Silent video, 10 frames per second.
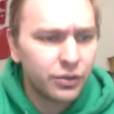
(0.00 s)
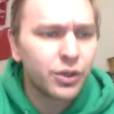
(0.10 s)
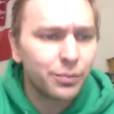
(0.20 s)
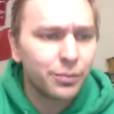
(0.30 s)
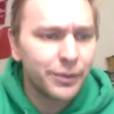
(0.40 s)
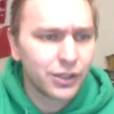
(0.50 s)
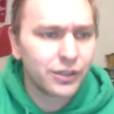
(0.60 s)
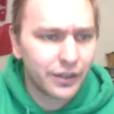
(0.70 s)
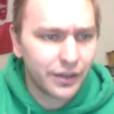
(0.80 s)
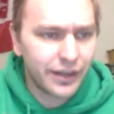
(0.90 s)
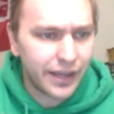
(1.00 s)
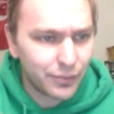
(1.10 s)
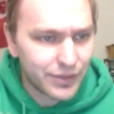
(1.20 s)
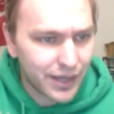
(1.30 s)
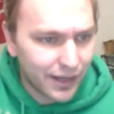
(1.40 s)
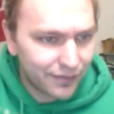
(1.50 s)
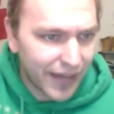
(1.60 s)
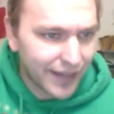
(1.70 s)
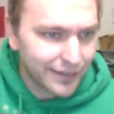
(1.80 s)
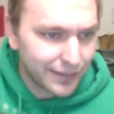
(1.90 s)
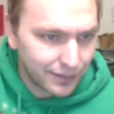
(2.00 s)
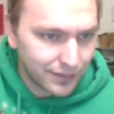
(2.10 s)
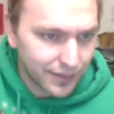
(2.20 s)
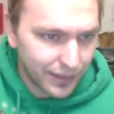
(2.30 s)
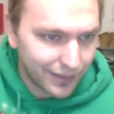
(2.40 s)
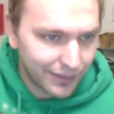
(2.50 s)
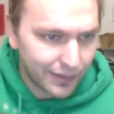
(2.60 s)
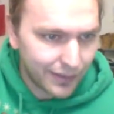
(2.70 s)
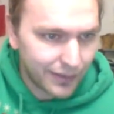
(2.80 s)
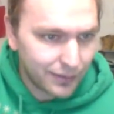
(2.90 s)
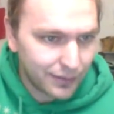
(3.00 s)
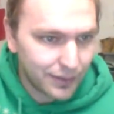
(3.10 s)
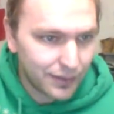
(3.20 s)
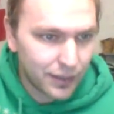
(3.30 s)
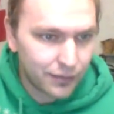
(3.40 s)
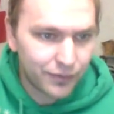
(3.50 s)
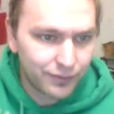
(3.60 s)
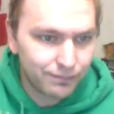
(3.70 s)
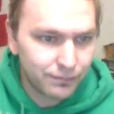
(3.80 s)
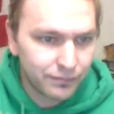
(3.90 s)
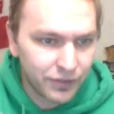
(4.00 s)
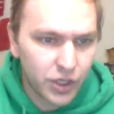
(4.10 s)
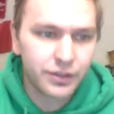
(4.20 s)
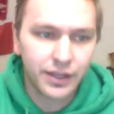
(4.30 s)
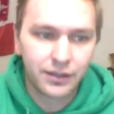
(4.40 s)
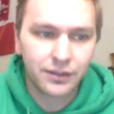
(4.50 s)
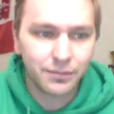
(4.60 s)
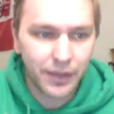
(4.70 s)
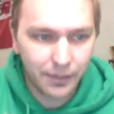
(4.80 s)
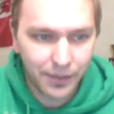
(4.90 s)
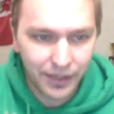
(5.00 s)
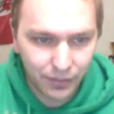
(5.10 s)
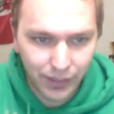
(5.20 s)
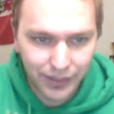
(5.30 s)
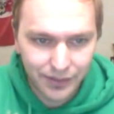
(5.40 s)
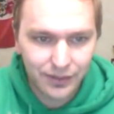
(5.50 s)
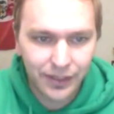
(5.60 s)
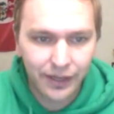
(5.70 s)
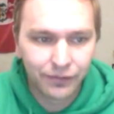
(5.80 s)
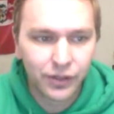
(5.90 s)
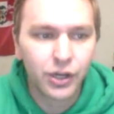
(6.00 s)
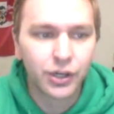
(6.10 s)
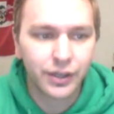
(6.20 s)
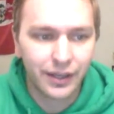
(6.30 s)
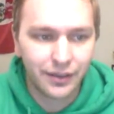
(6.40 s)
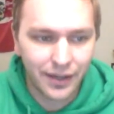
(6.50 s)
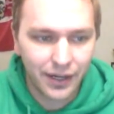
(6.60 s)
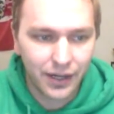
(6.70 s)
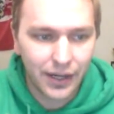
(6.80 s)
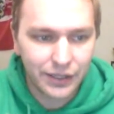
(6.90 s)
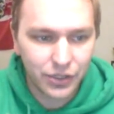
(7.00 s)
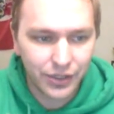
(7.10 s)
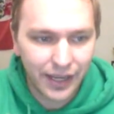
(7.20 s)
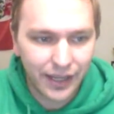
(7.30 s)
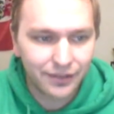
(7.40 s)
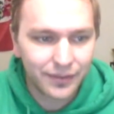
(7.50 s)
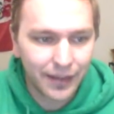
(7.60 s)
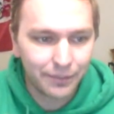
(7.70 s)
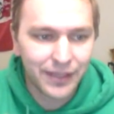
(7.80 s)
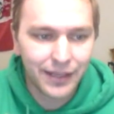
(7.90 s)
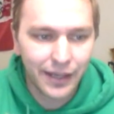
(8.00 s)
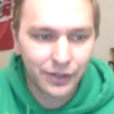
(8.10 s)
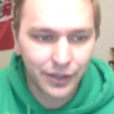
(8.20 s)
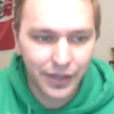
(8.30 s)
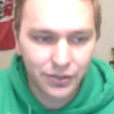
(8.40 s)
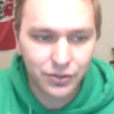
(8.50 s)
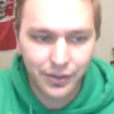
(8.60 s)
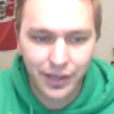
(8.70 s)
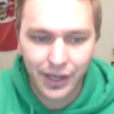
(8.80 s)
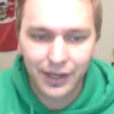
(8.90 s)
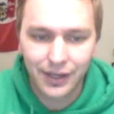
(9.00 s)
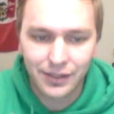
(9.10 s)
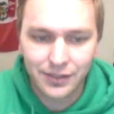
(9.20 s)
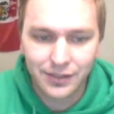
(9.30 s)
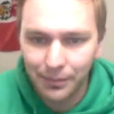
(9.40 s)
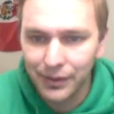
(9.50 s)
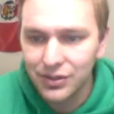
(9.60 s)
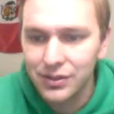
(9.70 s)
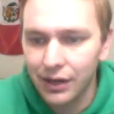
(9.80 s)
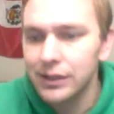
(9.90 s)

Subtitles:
told me earlier today it was Vatanen that or Vertanen, maybe it was. Yeah, Vertanen that got you that empty netter yesterday against Tampa. So